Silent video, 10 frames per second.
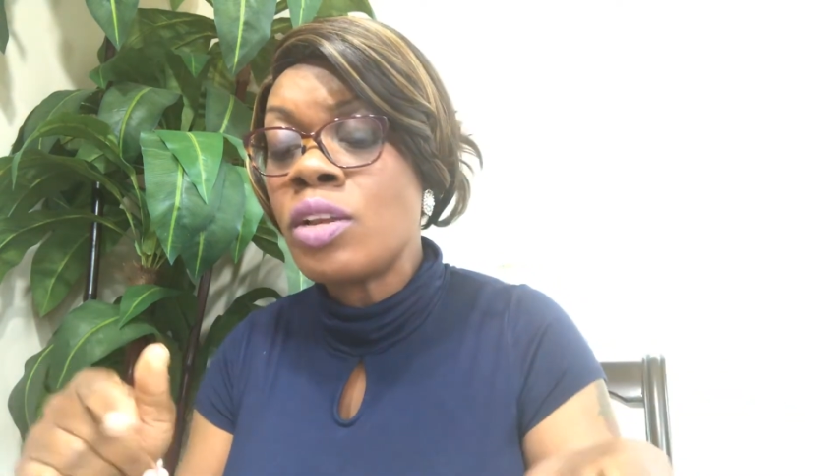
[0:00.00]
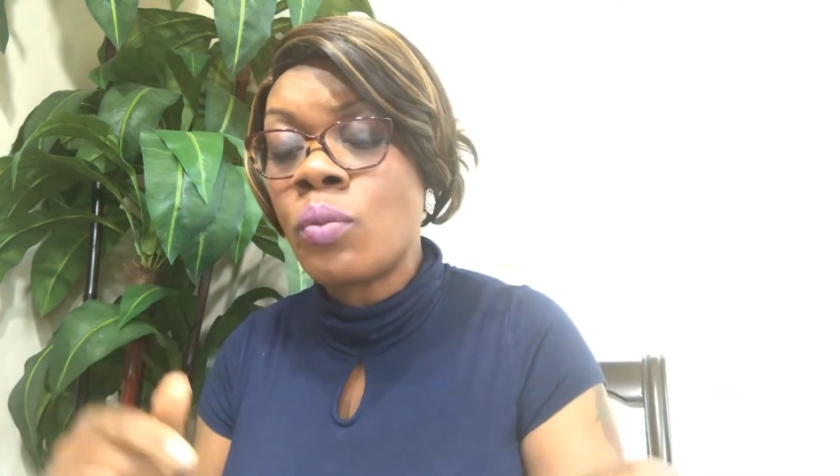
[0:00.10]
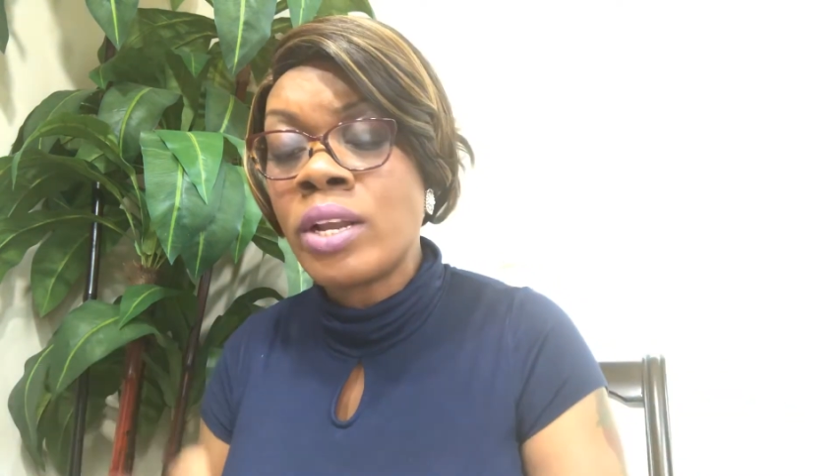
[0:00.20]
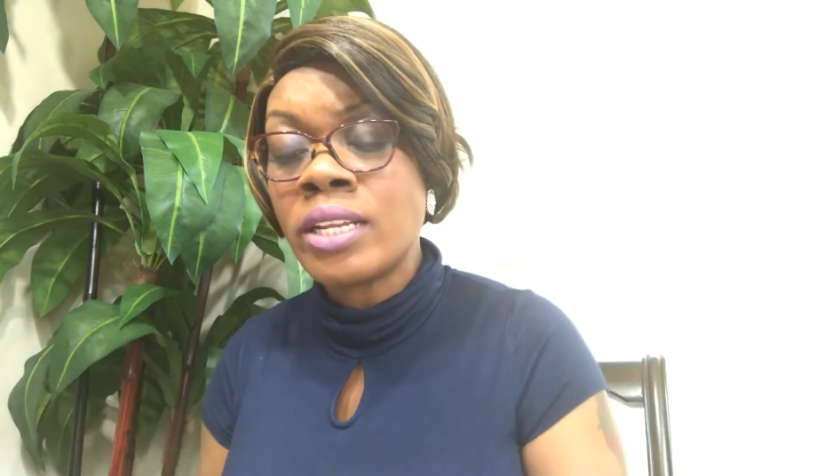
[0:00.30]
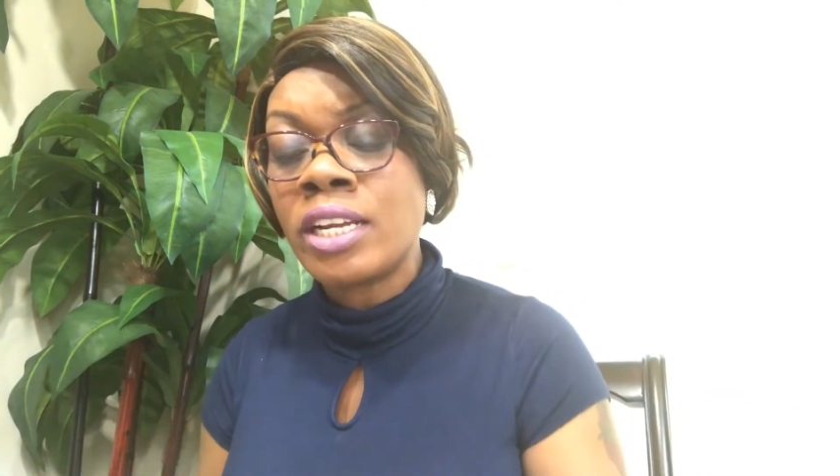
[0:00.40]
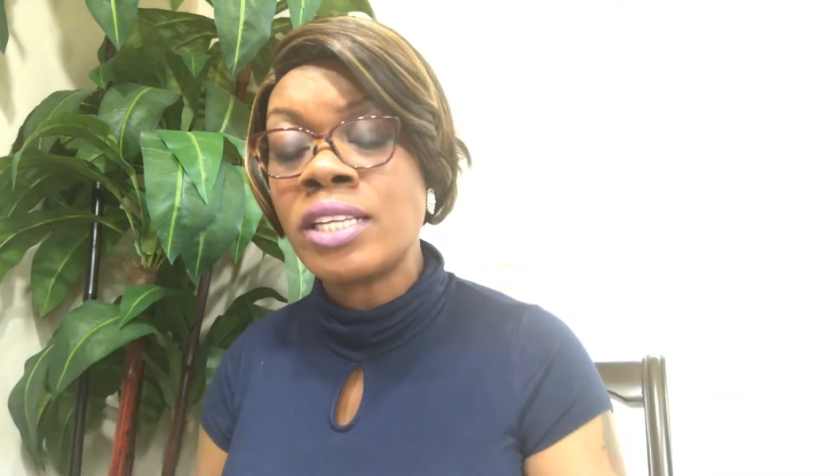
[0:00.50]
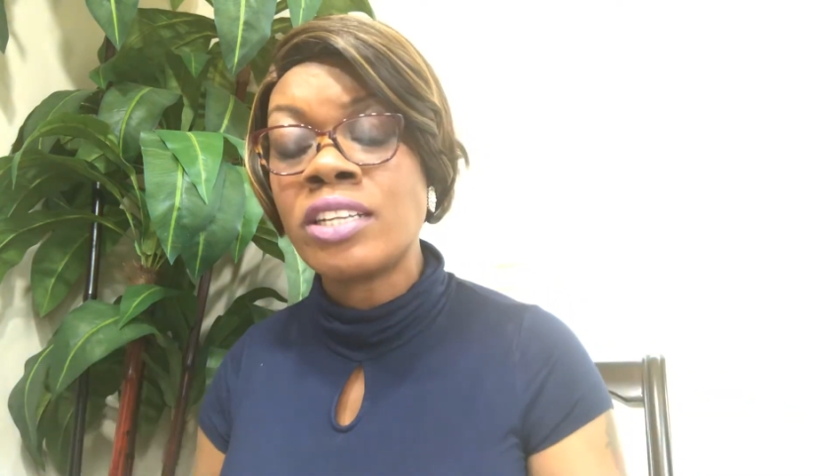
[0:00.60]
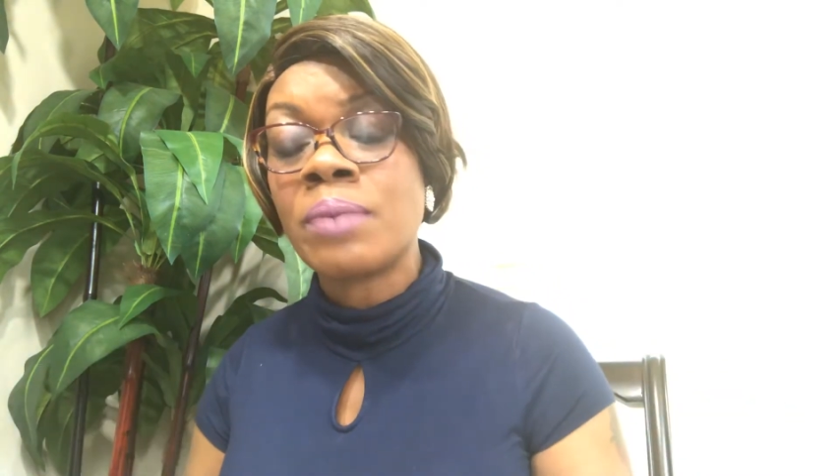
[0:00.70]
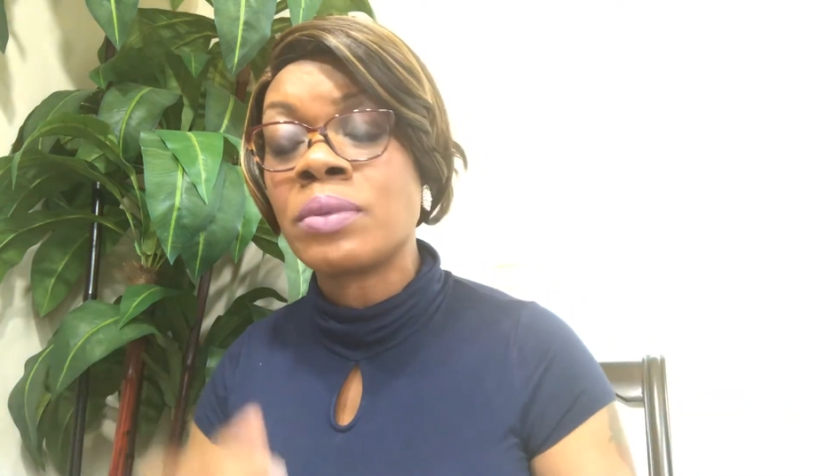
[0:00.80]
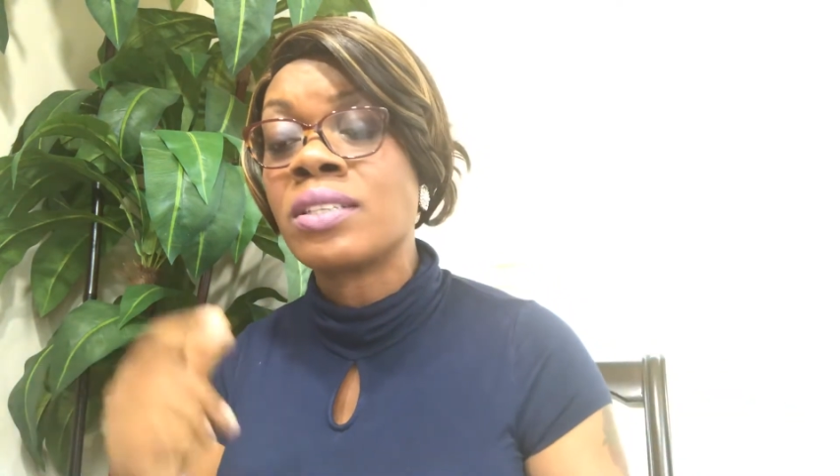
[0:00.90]
Then he went
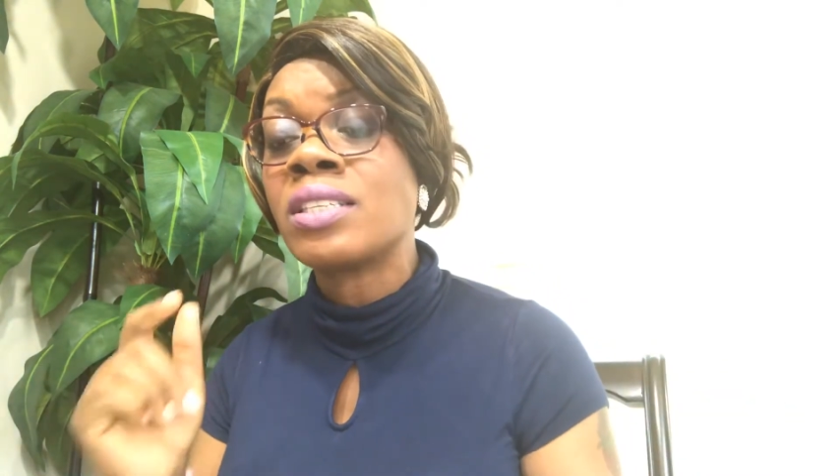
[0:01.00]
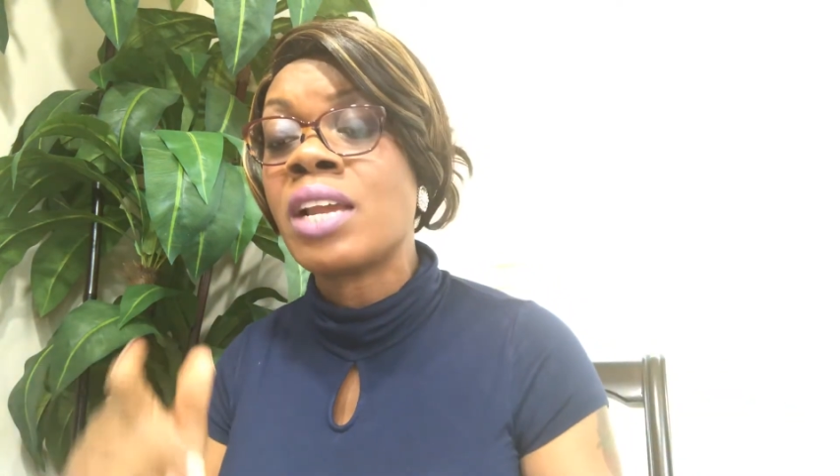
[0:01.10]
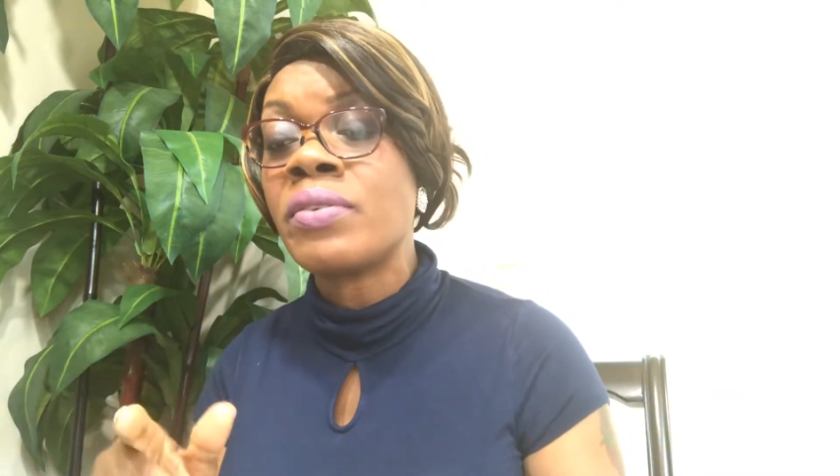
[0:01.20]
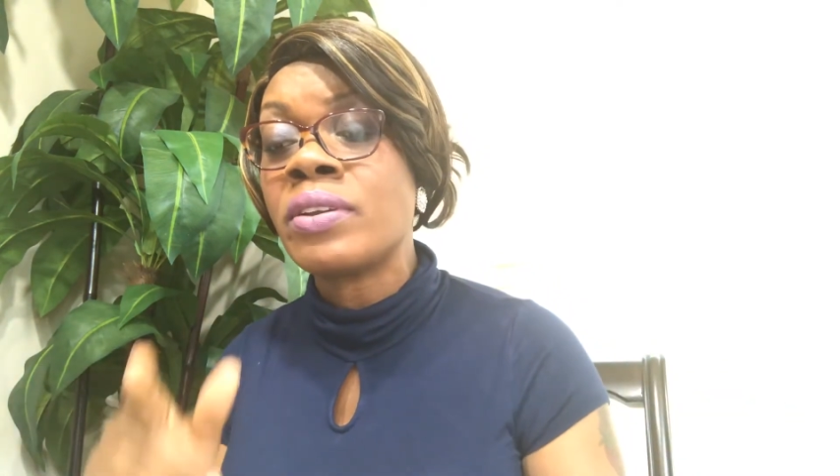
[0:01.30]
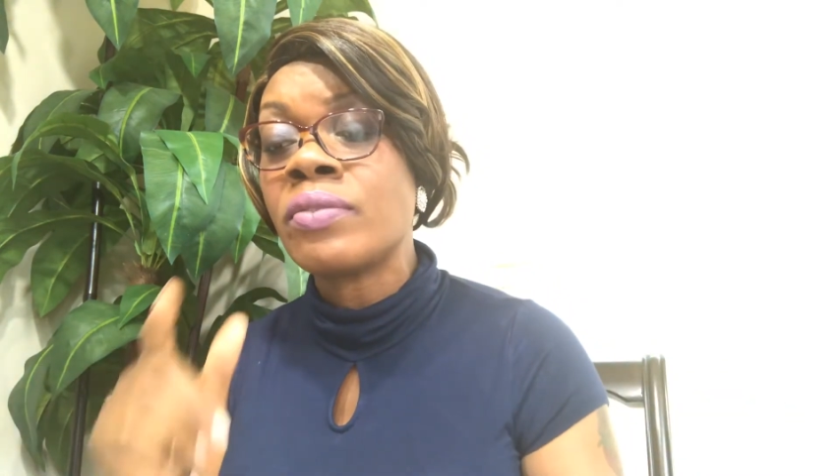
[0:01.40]
down in Acts chapter